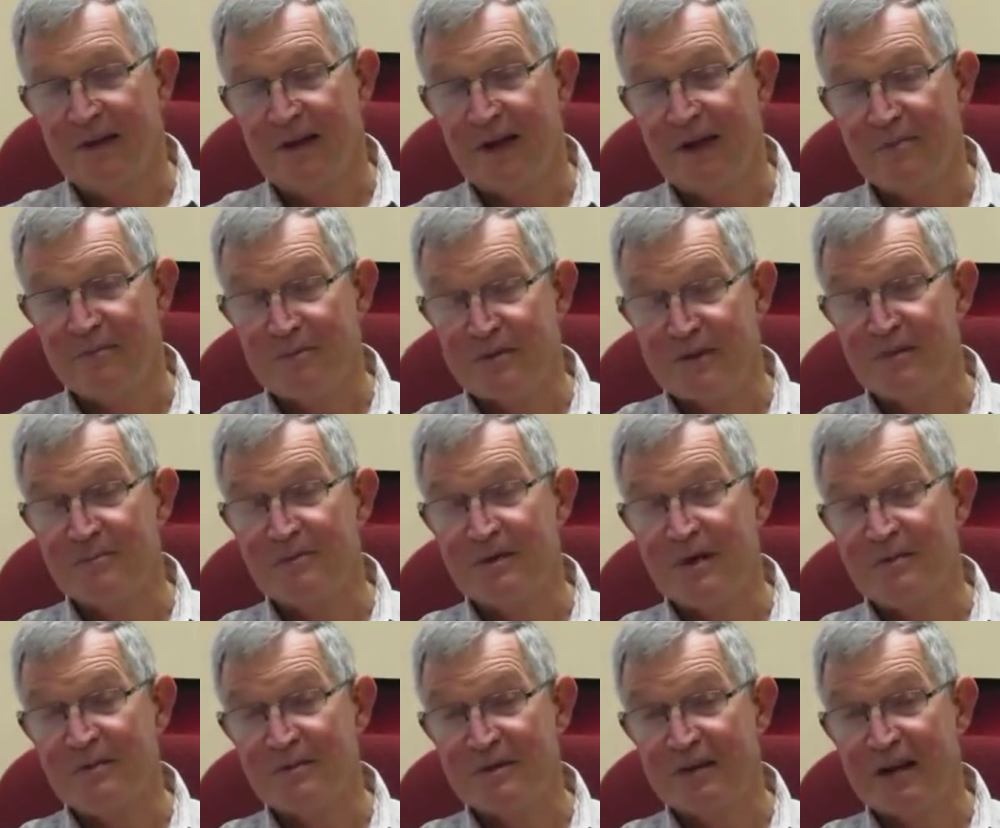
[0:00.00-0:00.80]

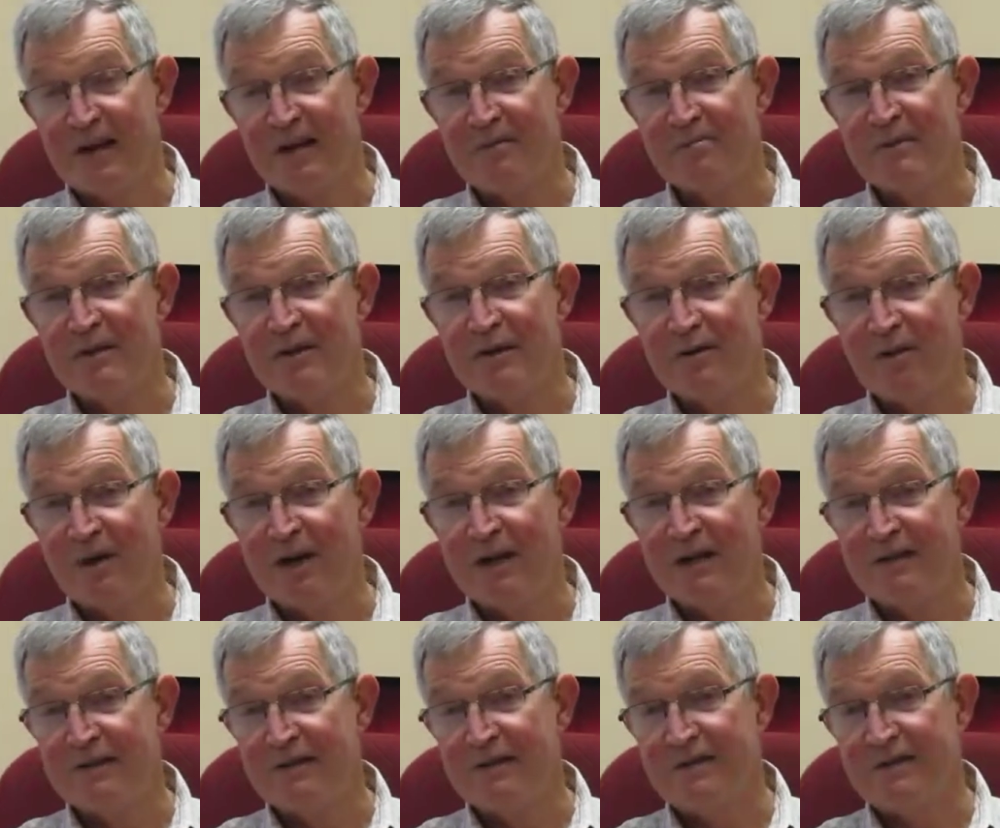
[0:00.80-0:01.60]
Sometimes it can be
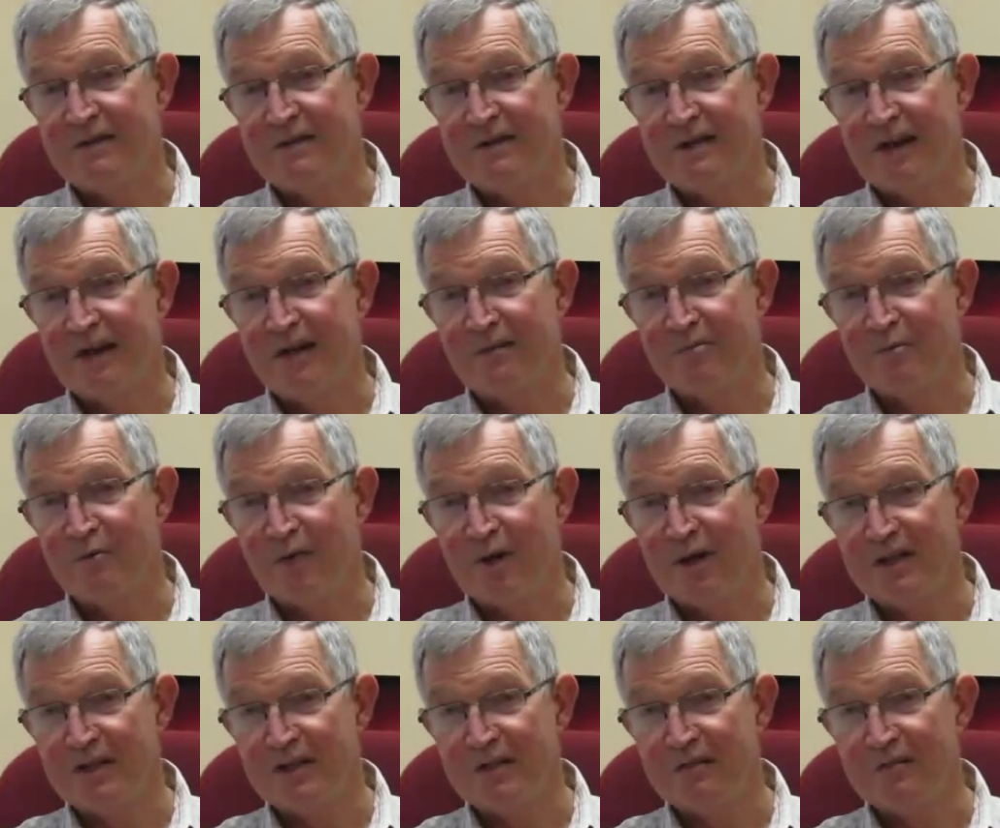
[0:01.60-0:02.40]
quite
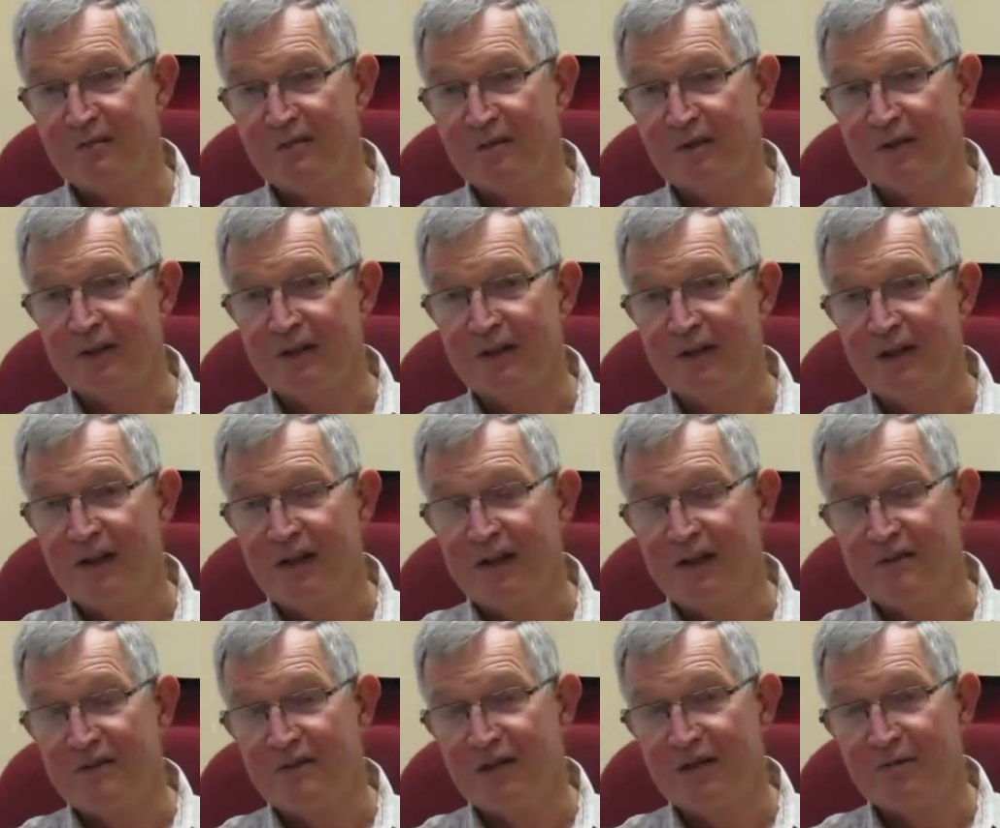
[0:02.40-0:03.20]
difficult.
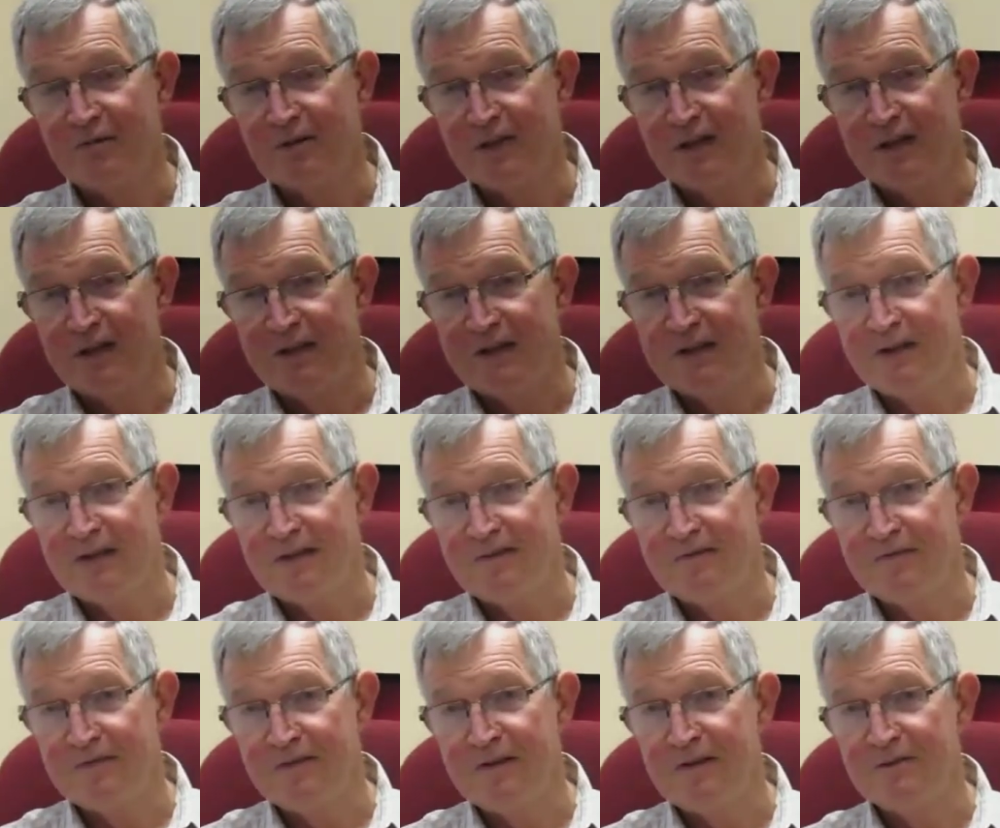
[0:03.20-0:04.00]
Generally the
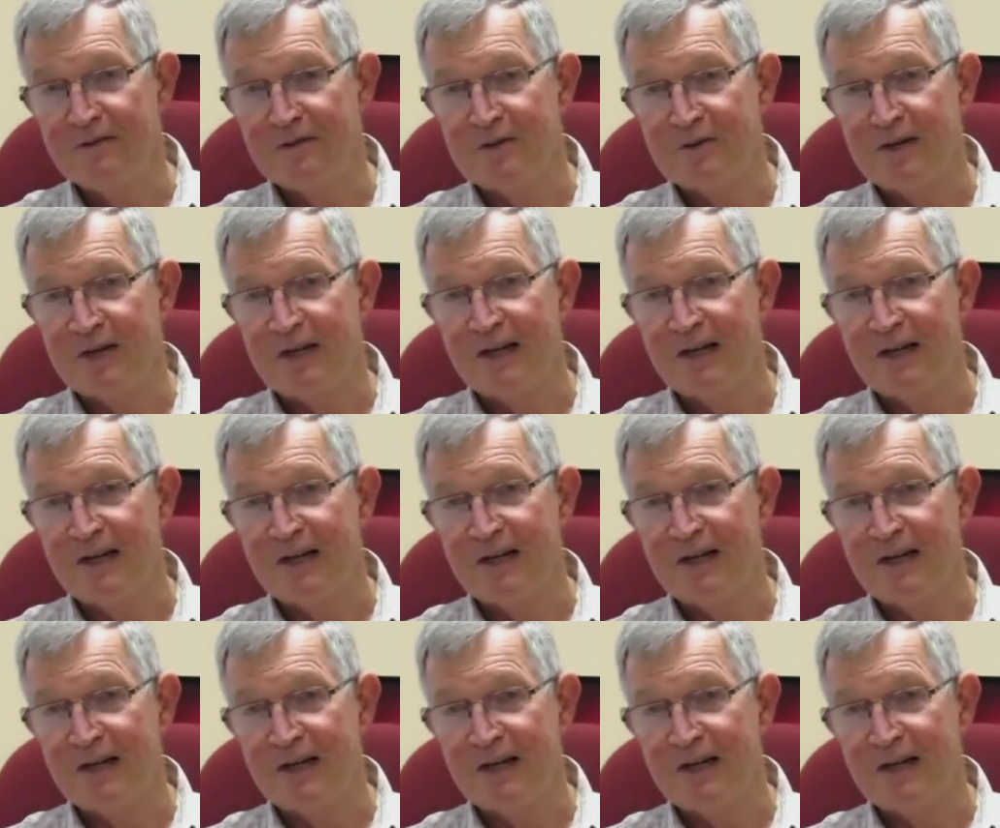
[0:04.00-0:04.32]
fevers are